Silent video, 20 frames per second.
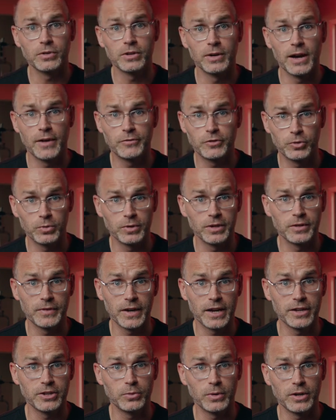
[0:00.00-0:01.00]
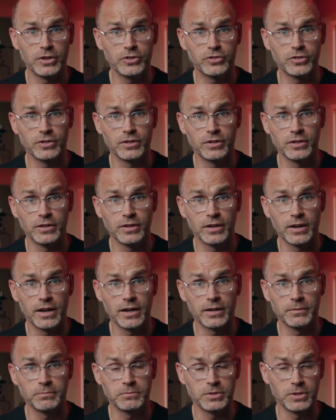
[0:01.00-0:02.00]
After doing an evaluation,
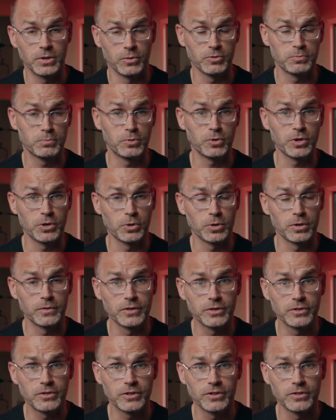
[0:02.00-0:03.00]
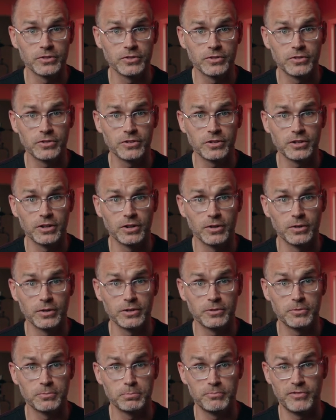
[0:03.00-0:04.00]
I was pretty nervous because,
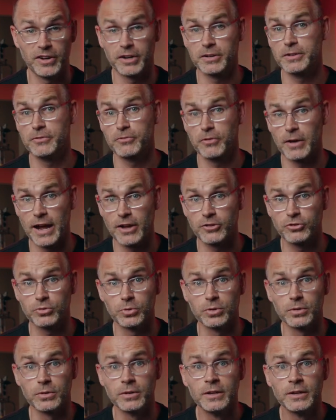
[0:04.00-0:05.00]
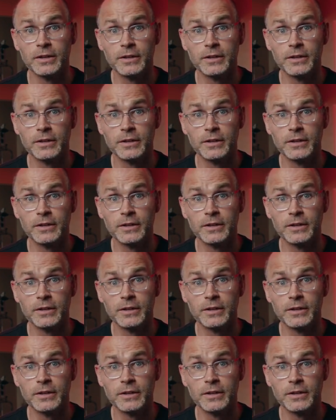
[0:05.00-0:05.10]
he's very fragile.